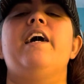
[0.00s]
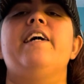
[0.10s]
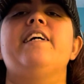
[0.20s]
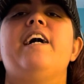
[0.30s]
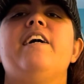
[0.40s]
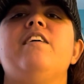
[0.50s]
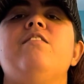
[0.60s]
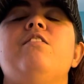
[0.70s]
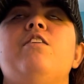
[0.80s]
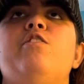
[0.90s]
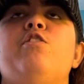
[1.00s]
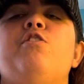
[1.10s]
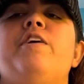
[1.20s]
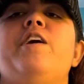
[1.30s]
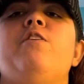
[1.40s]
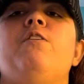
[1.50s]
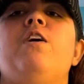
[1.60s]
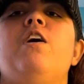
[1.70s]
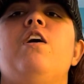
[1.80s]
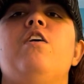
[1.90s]
Hey guys, Joker here.
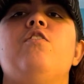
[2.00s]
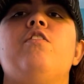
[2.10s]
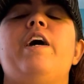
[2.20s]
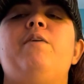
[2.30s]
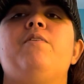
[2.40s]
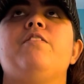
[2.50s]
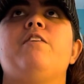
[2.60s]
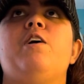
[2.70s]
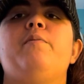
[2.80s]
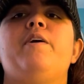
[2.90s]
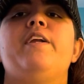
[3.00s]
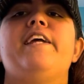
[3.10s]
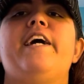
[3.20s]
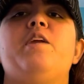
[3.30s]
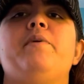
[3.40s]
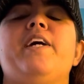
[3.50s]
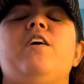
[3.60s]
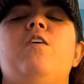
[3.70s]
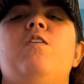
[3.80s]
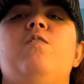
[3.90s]
Today I want to talk about an anime
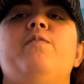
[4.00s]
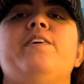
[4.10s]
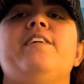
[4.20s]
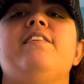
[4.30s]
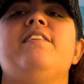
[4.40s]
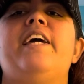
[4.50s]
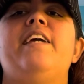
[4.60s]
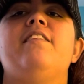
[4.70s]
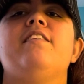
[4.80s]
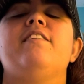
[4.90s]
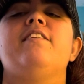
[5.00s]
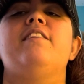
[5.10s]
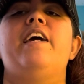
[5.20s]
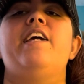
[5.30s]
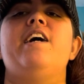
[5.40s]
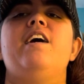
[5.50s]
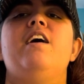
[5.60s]
called Saint Seiya.